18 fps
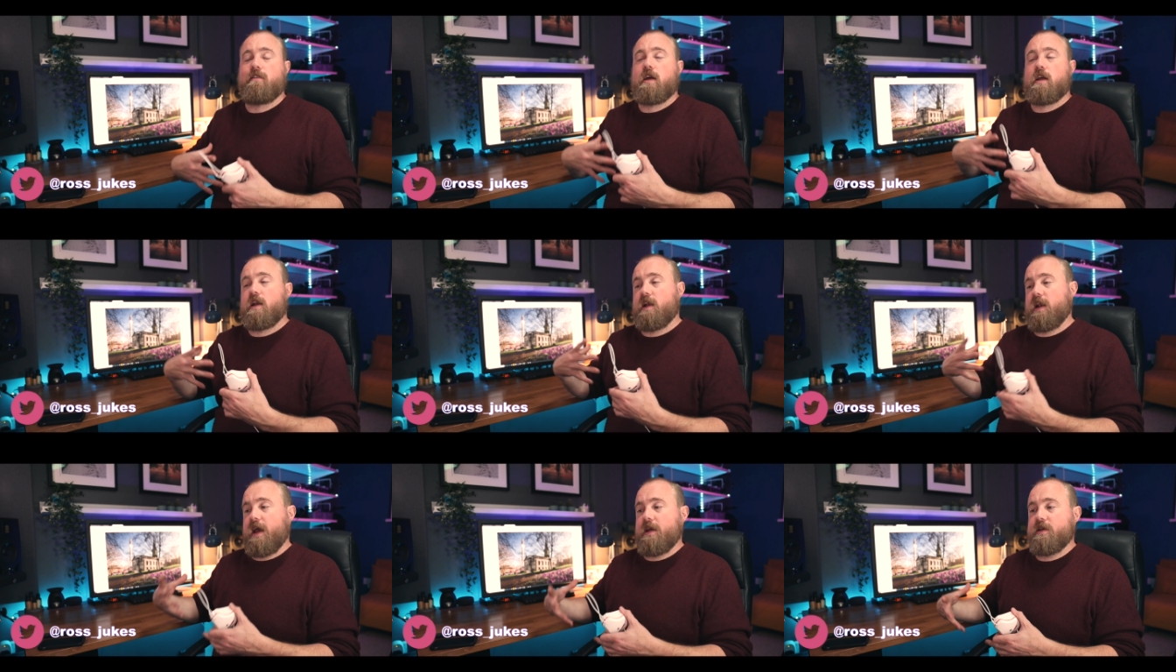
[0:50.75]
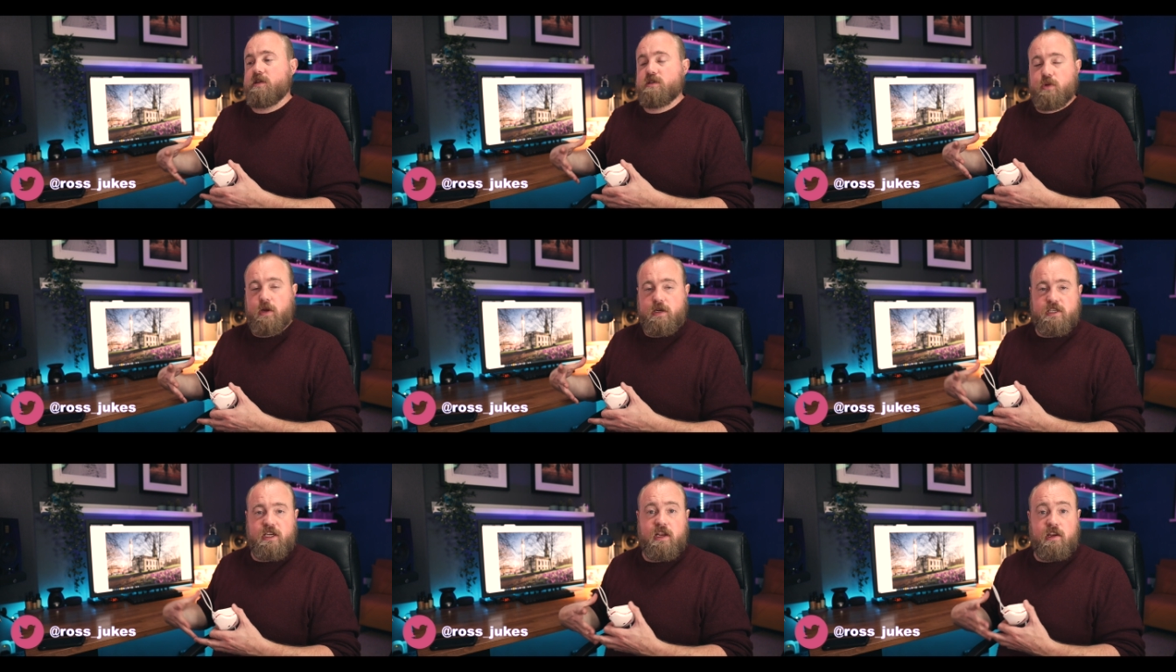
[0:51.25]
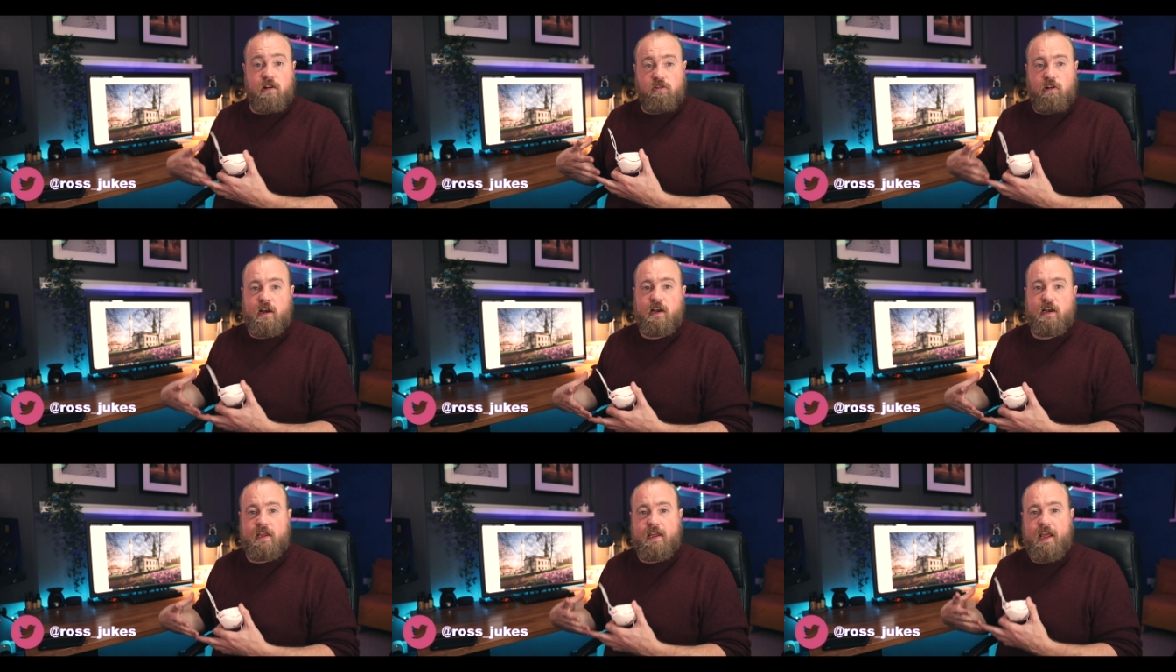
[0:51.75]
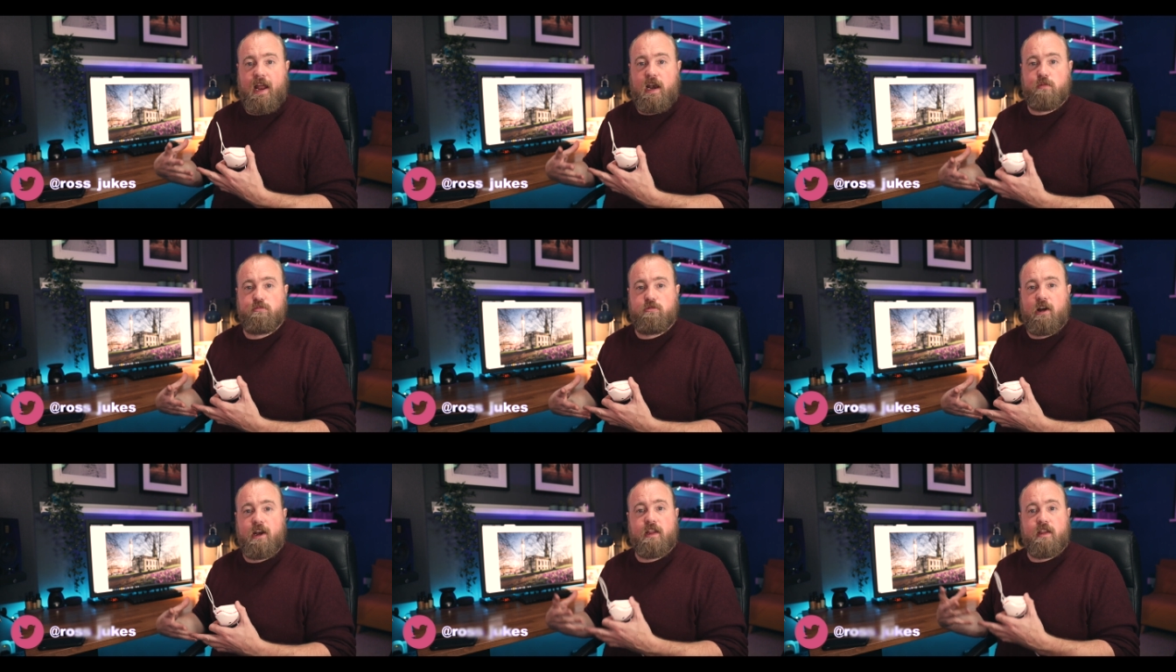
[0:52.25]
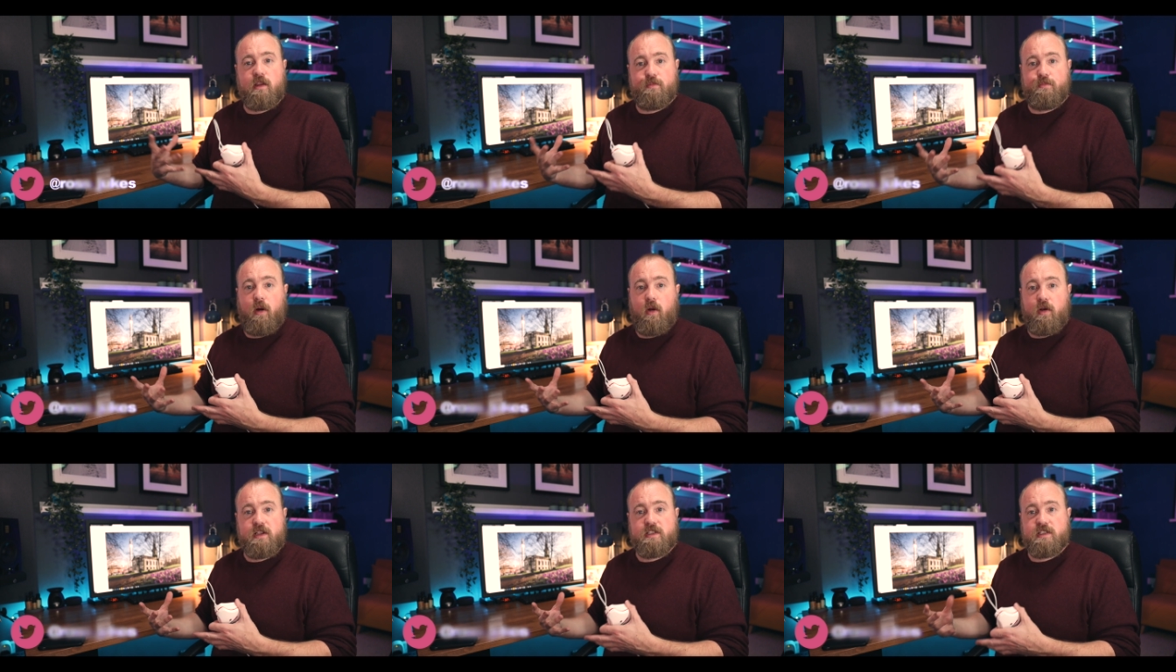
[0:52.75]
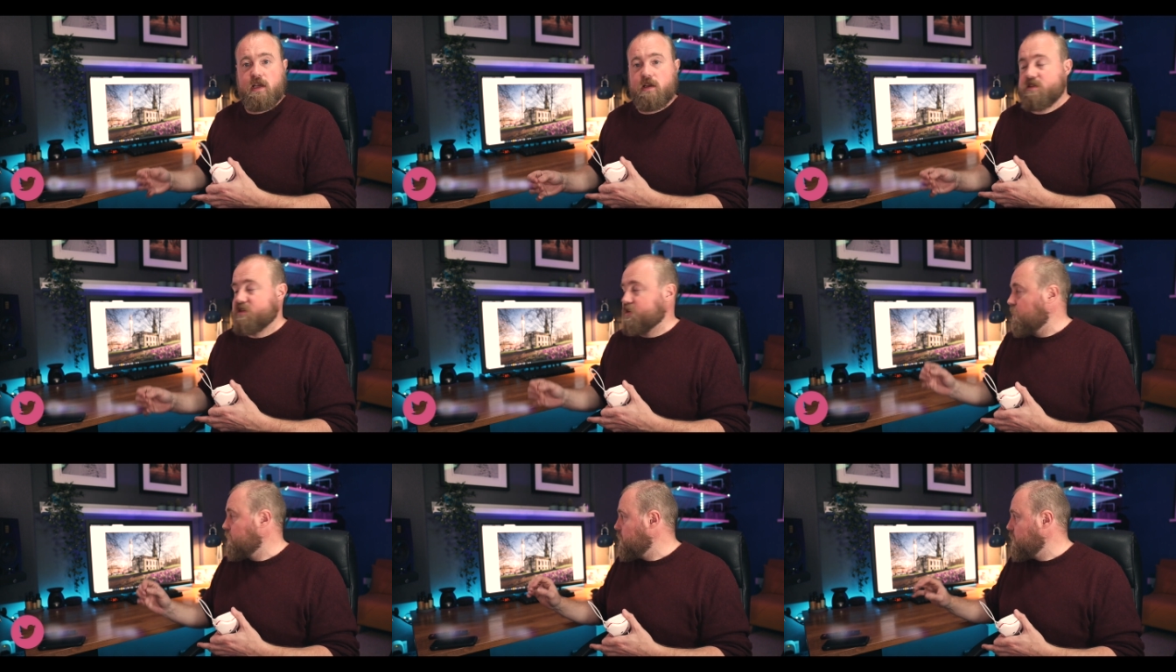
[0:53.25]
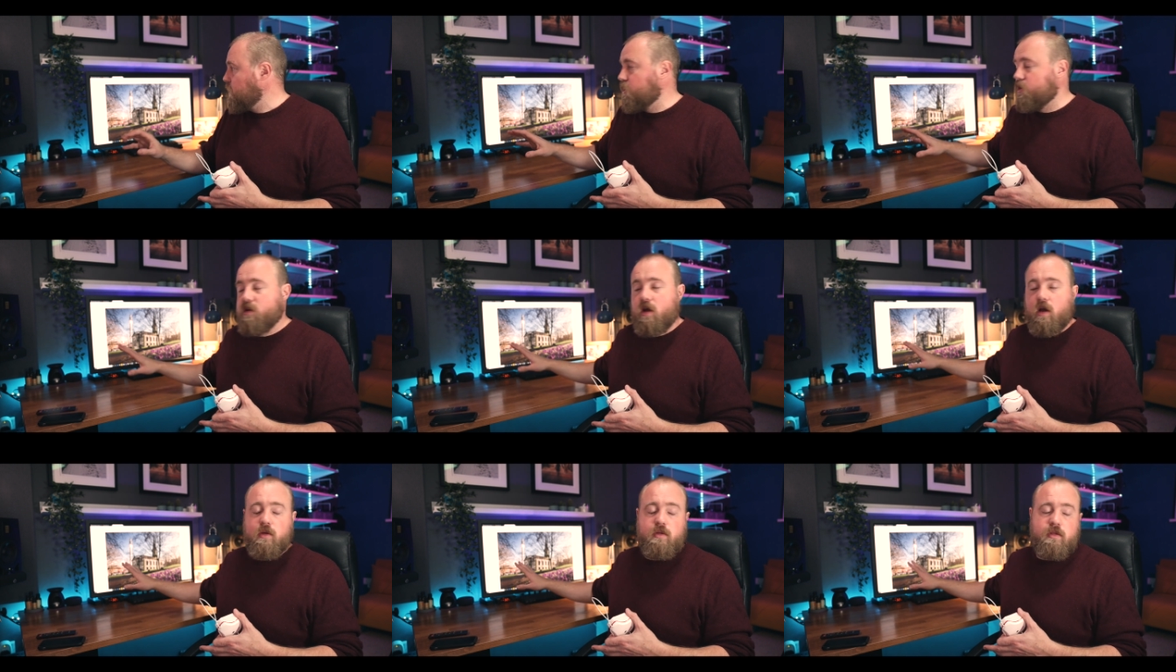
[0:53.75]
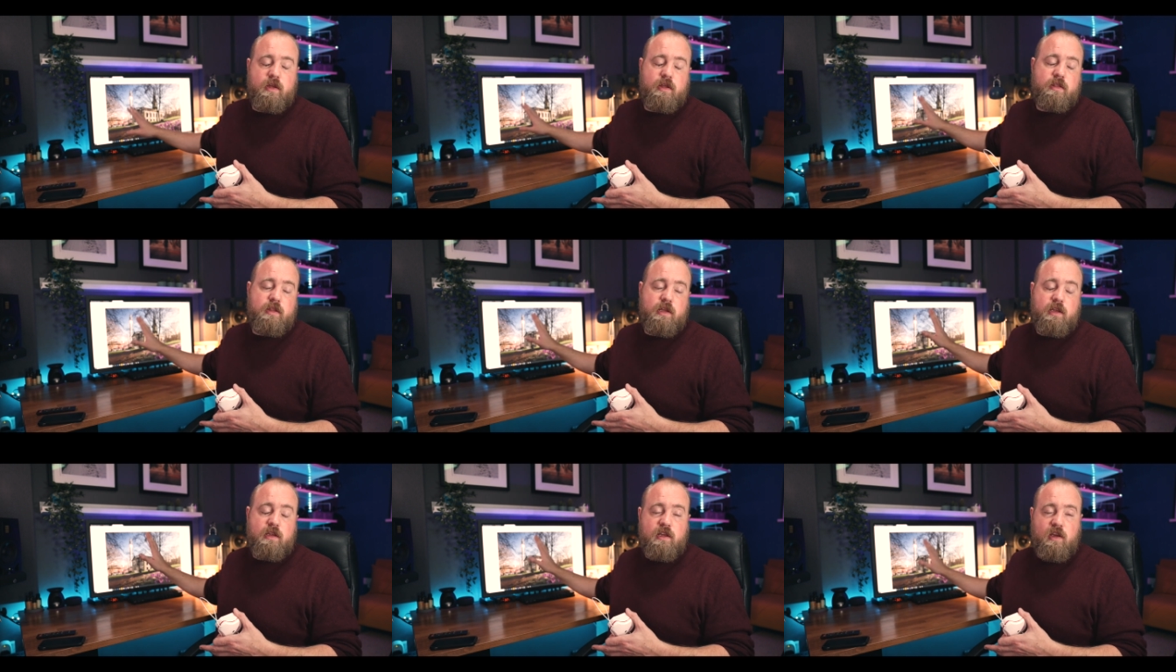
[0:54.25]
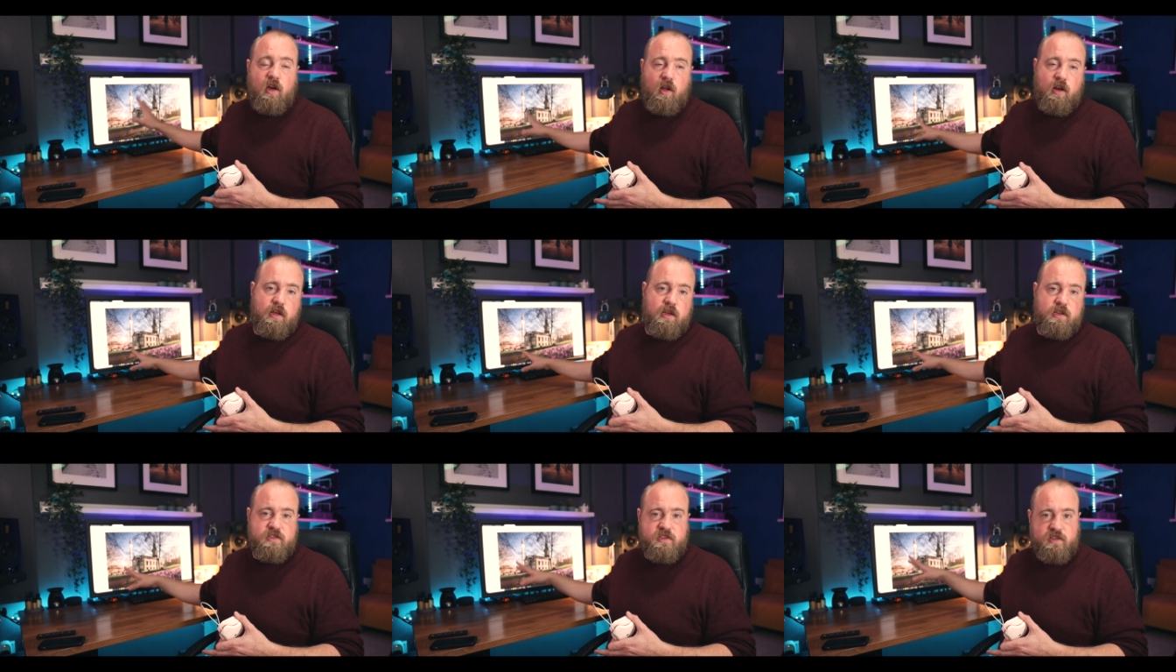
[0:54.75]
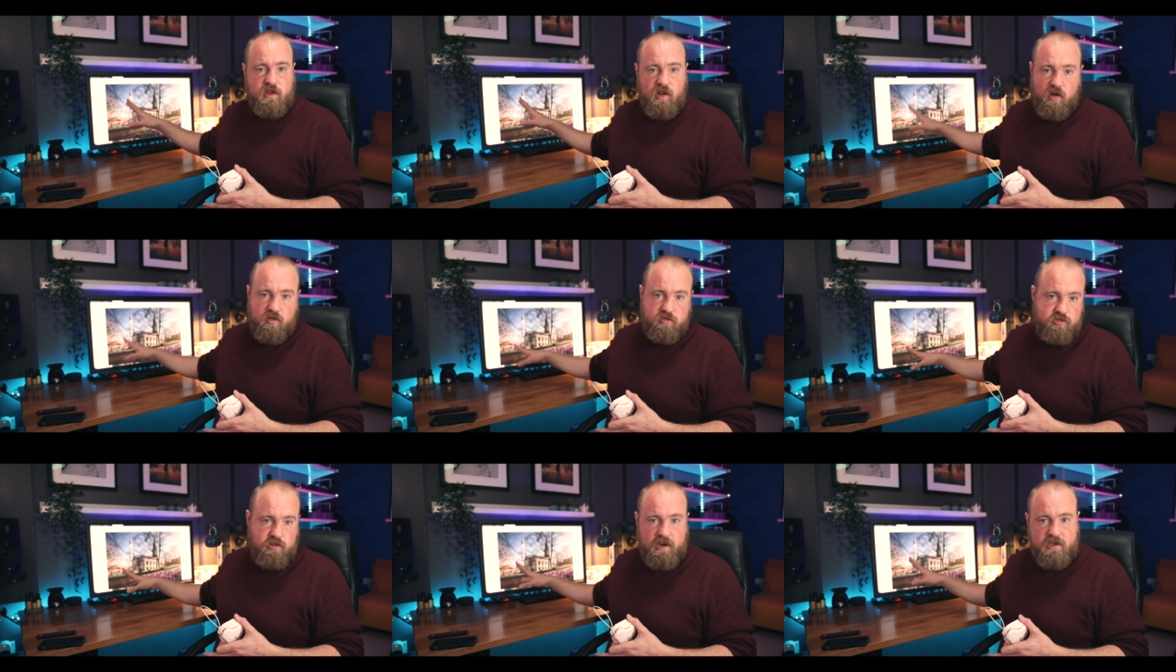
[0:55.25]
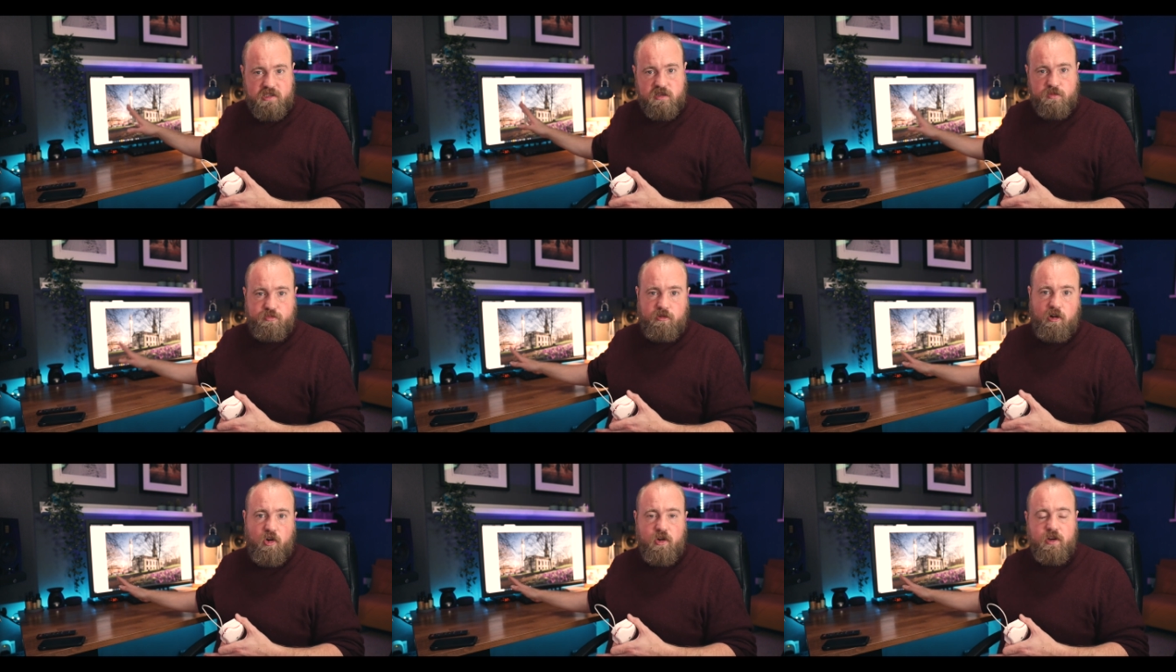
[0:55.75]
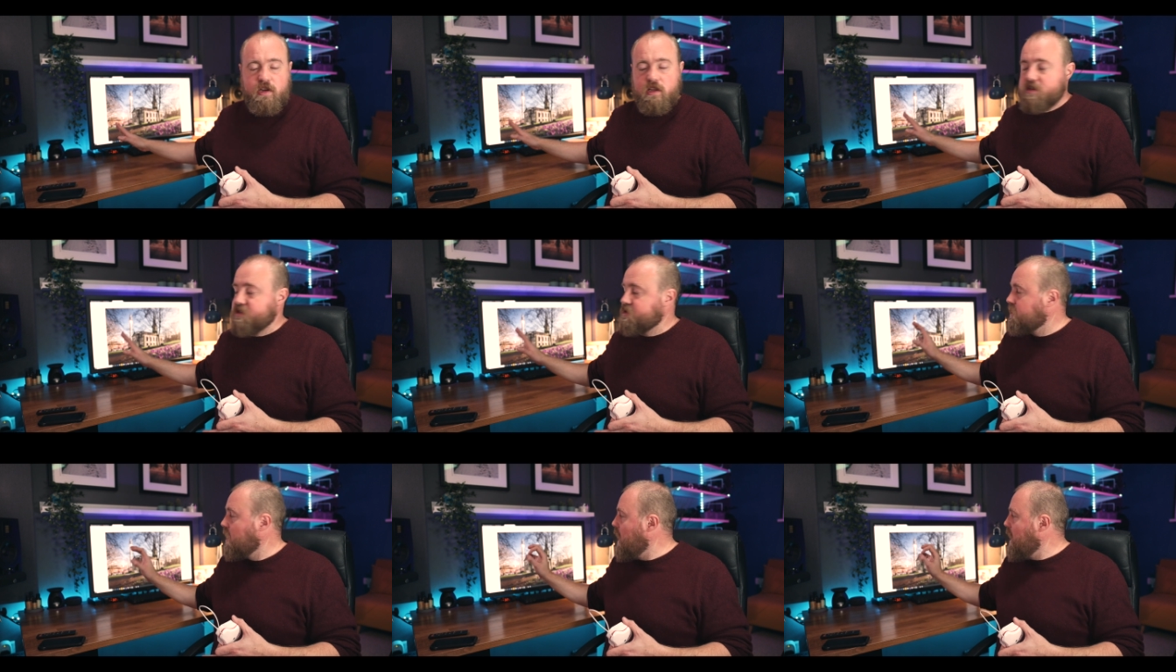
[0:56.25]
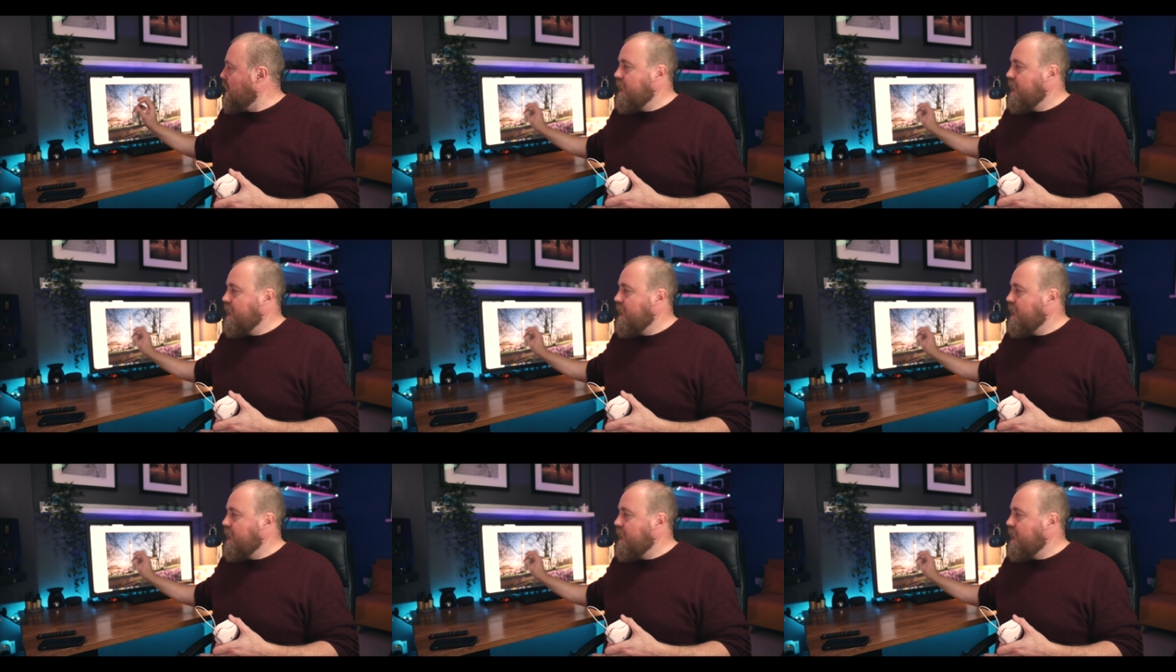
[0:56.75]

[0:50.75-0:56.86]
it'll allow you to actually correctly calibrate your monitor so that you know that the colours, the contrast, the brightness,